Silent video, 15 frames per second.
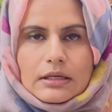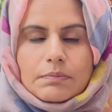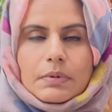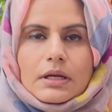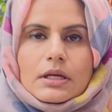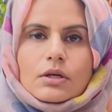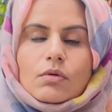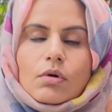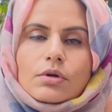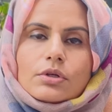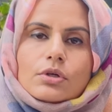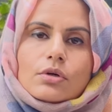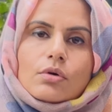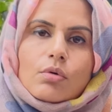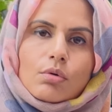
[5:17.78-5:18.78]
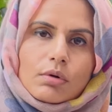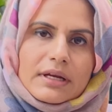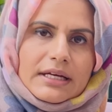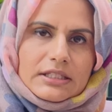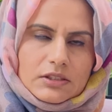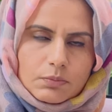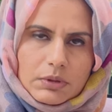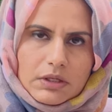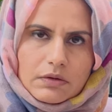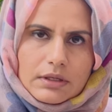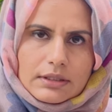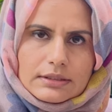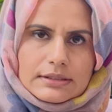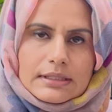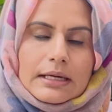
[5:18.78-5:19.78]
depending on your whole
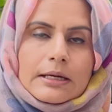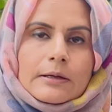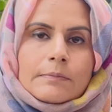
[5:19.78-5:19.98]
experience.